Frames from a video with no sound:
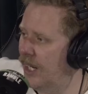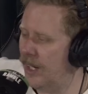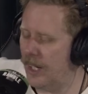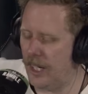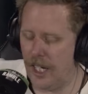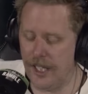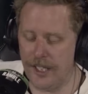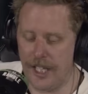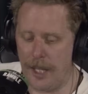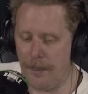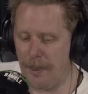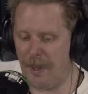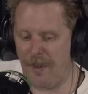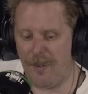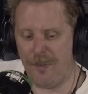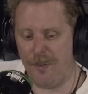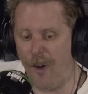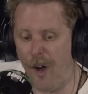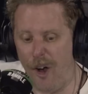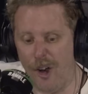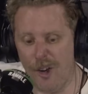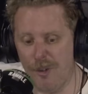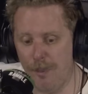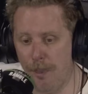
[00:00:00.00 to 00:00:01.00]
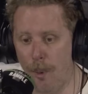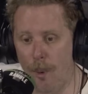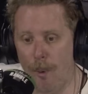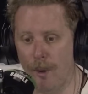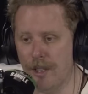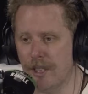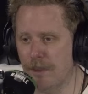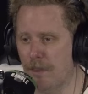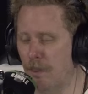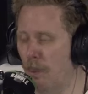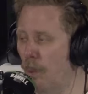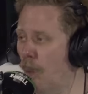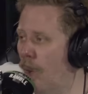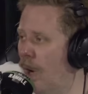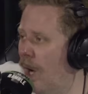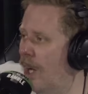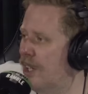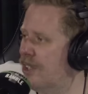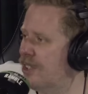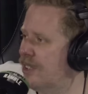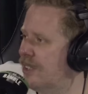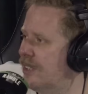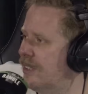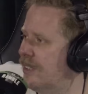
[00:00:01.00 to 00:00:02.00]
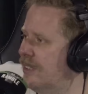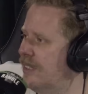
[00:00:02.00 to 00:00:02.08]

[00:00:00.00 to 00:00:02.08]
Can they be 5 points worse